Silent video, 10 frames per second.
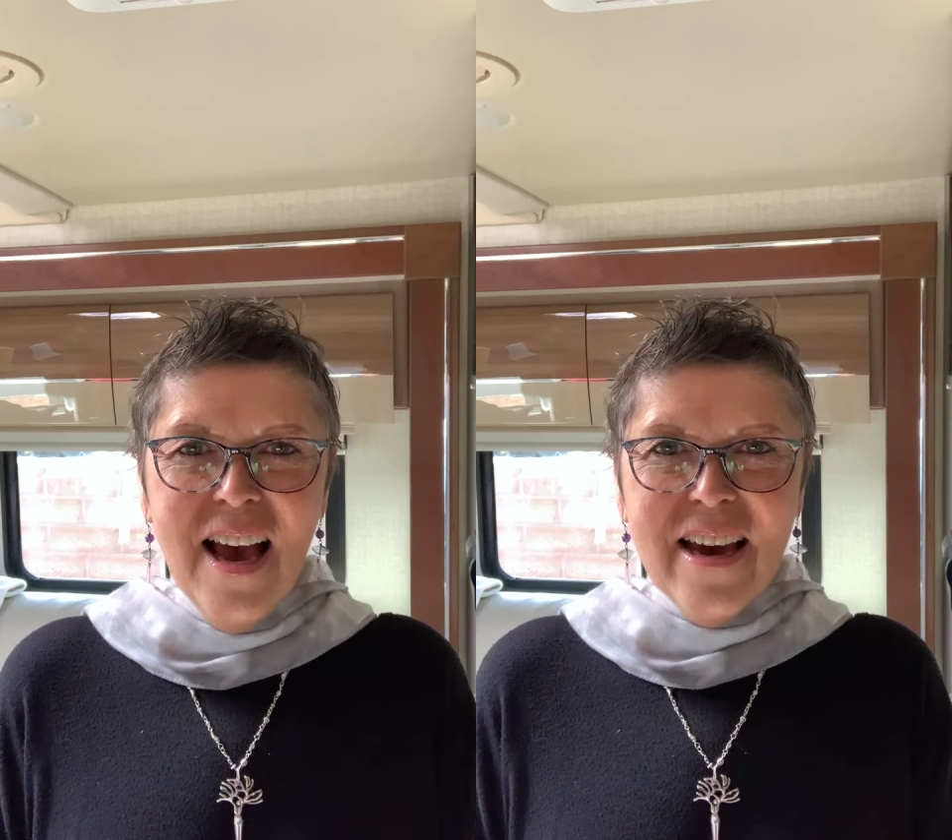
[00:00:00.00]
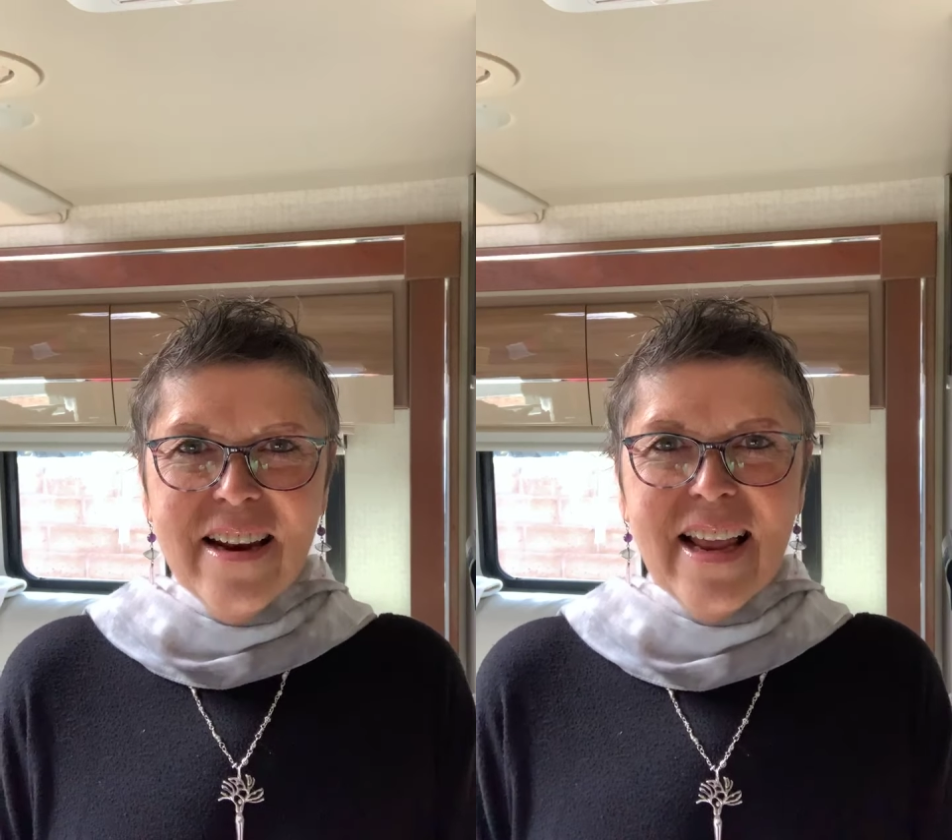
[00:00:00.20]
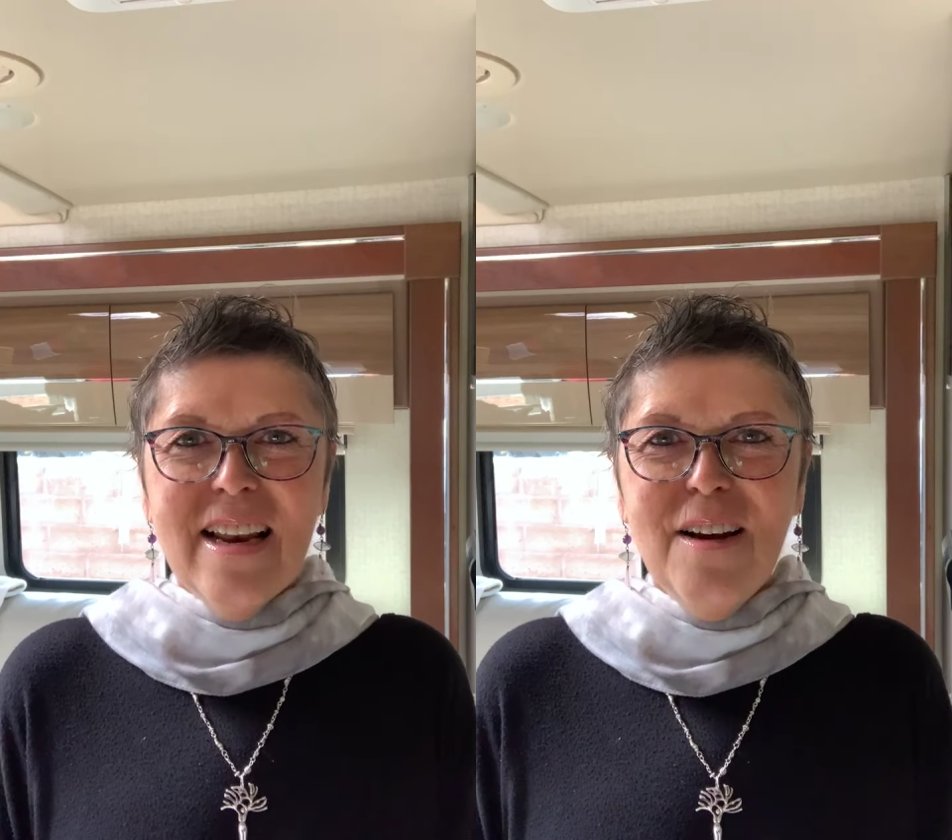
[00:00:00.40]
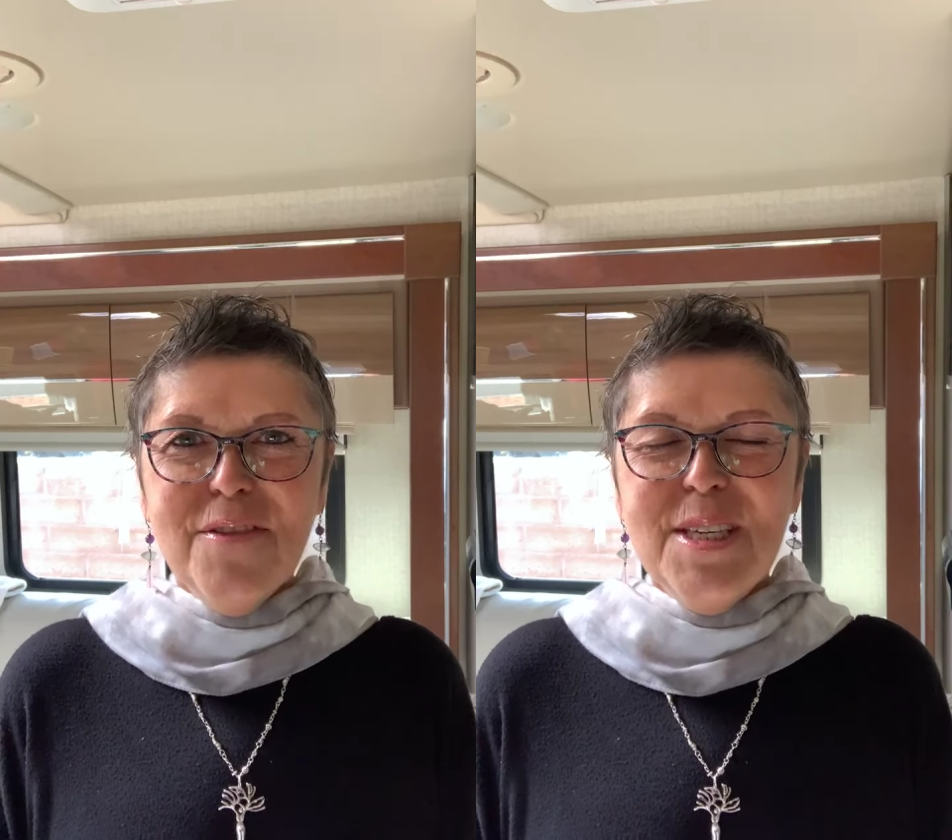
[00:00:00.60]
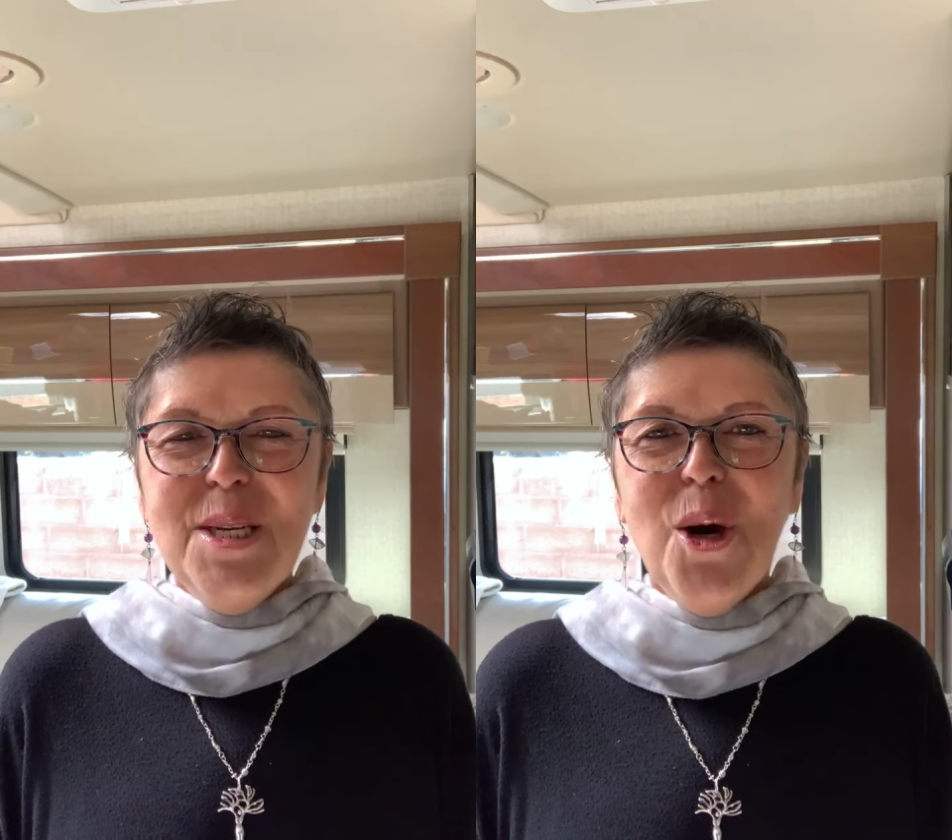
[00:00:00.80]
and I'd
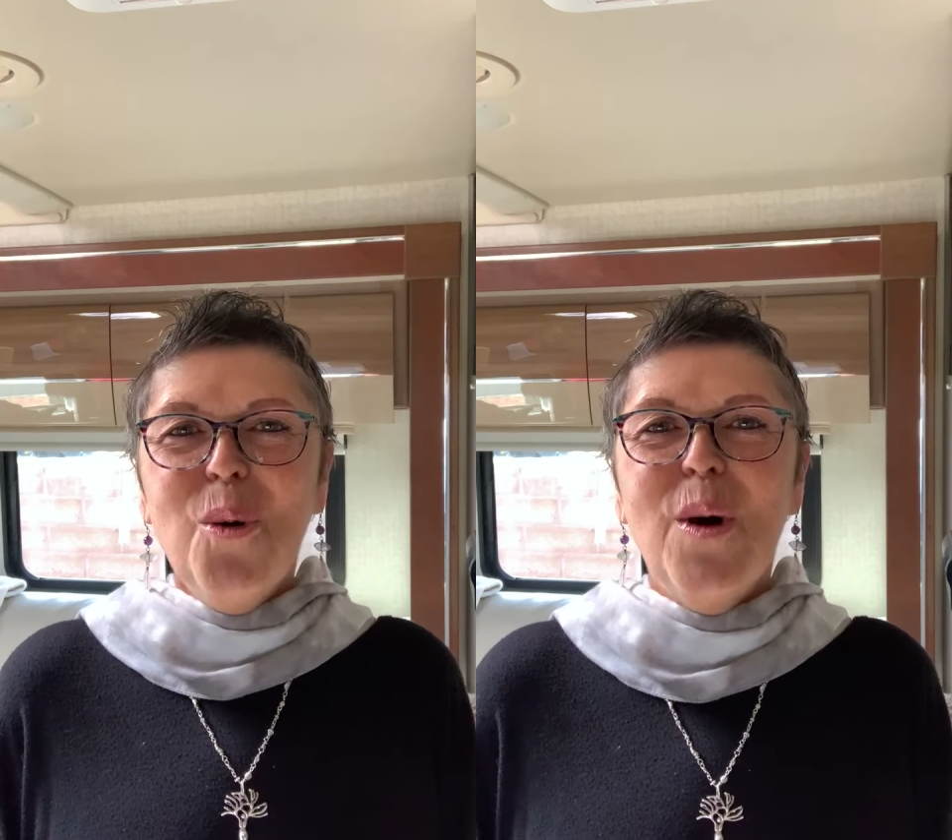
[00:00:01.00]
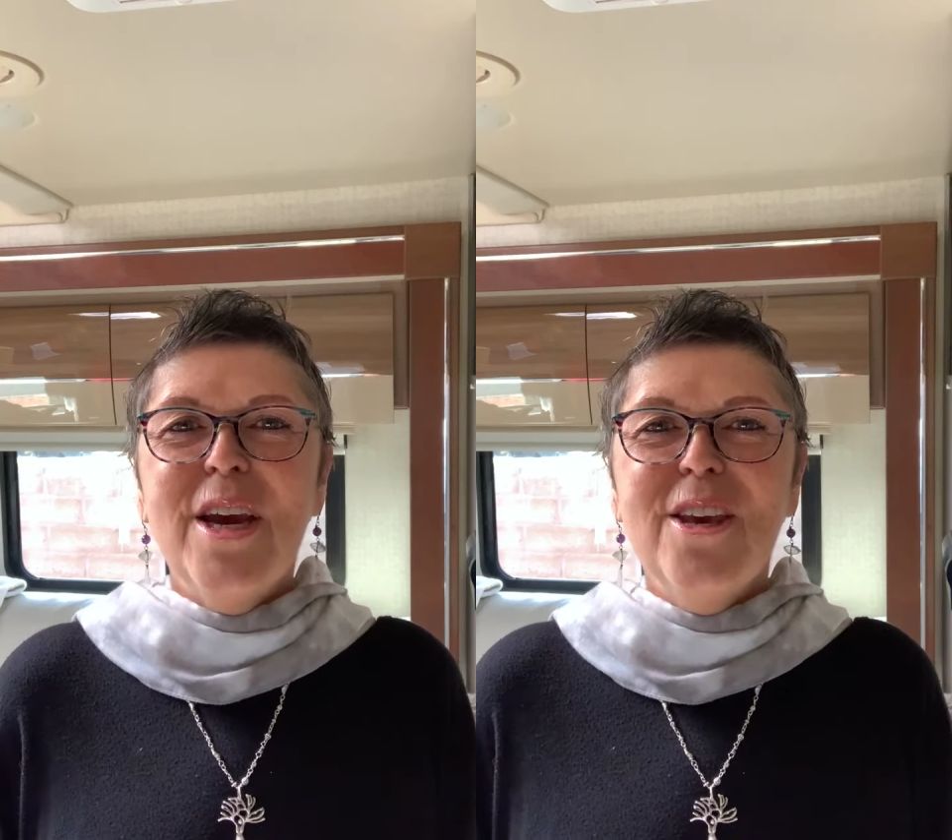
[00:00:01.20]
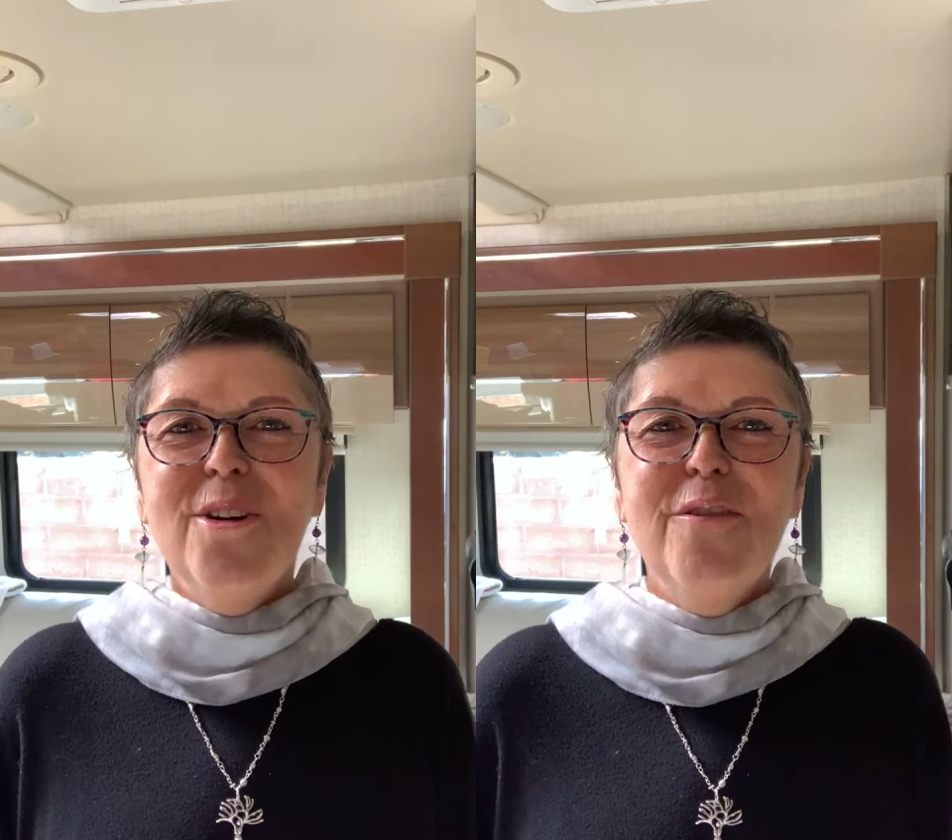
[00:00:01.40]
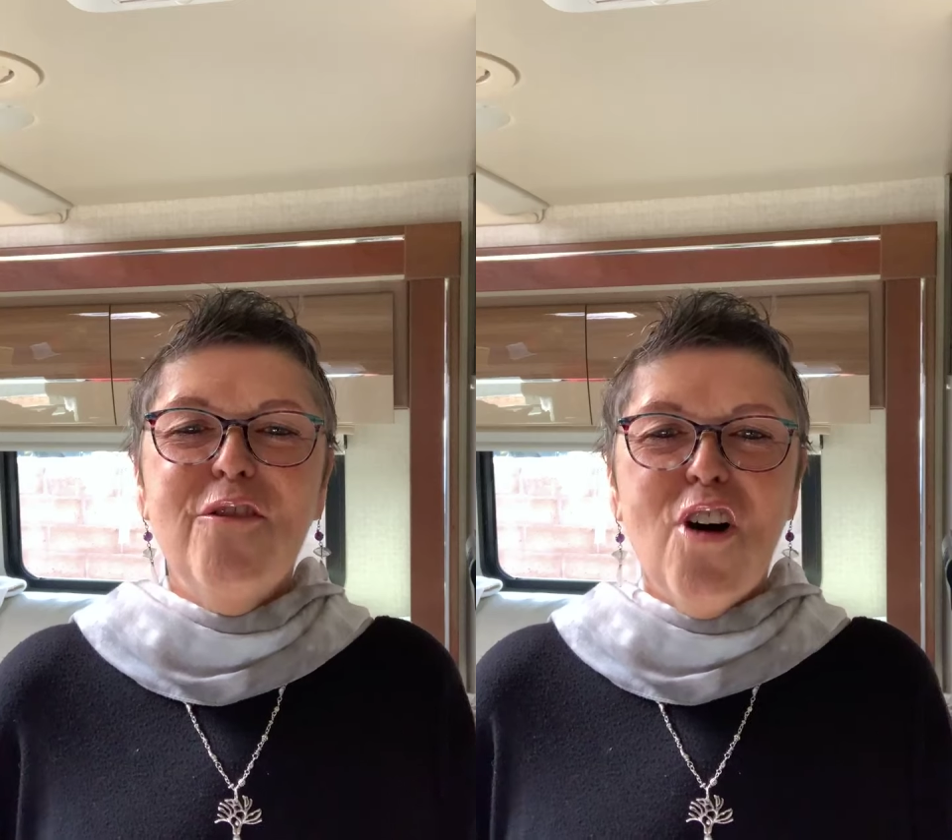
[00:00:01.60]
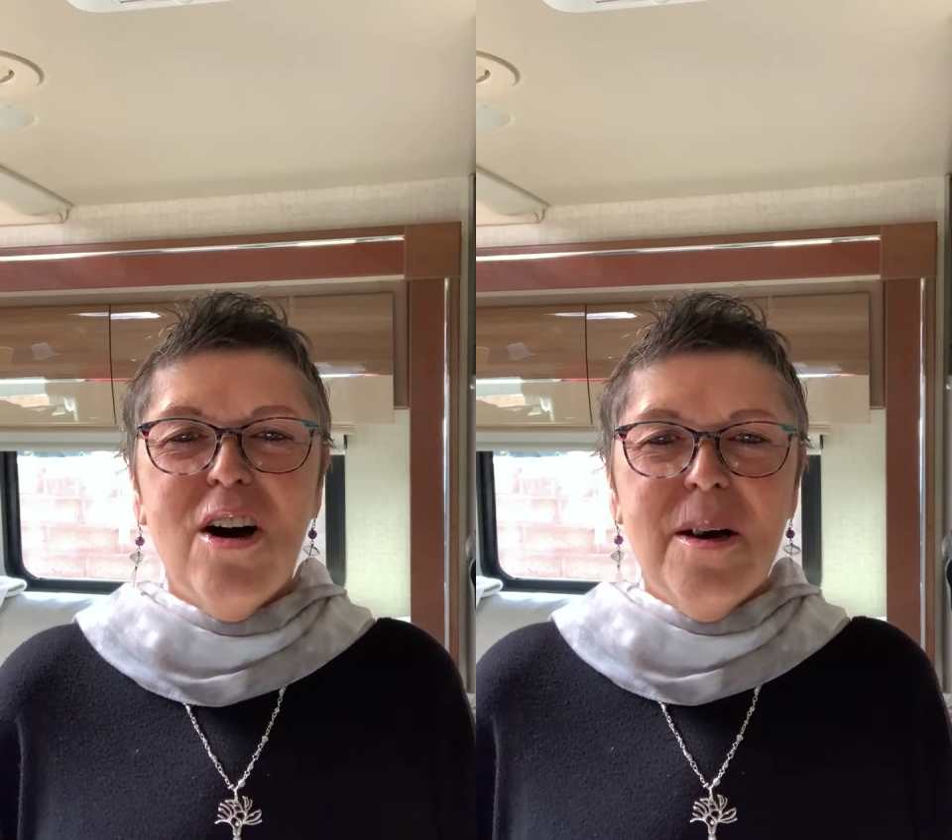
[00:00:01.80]
love to know where you're
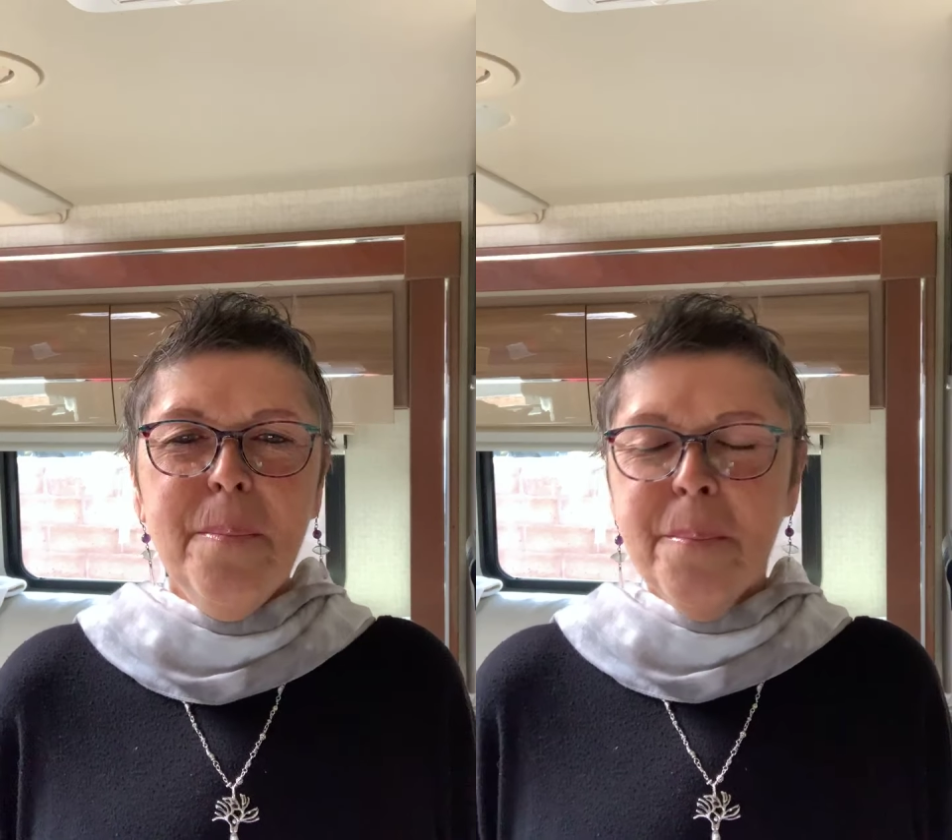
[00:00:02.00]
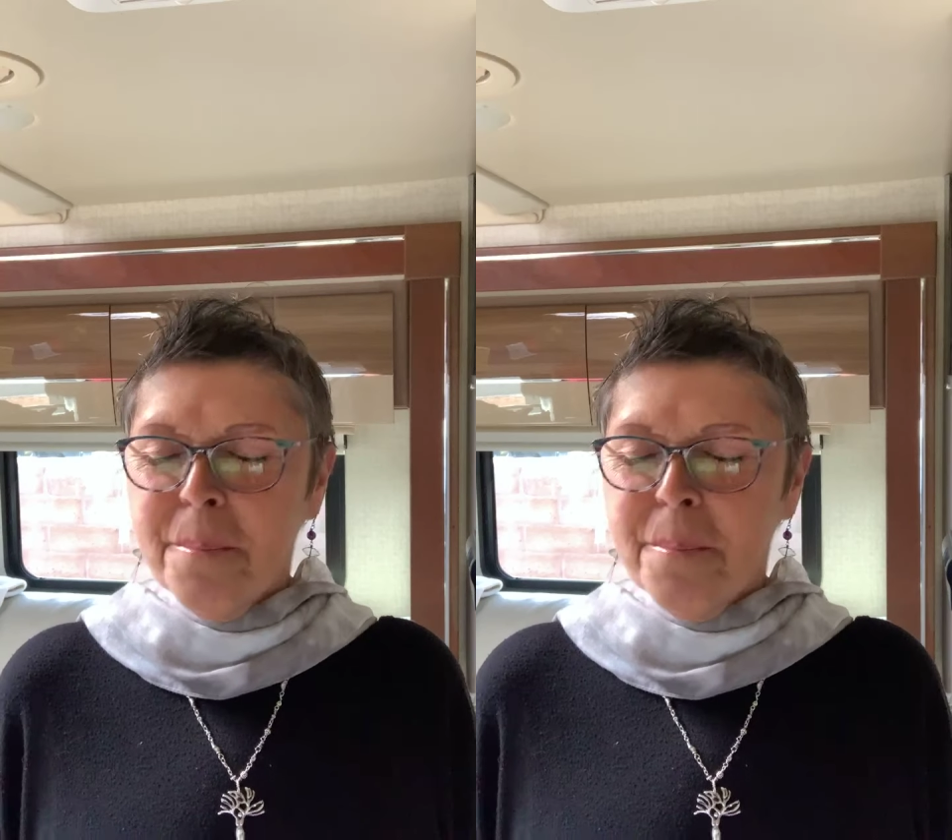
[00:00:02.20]
from,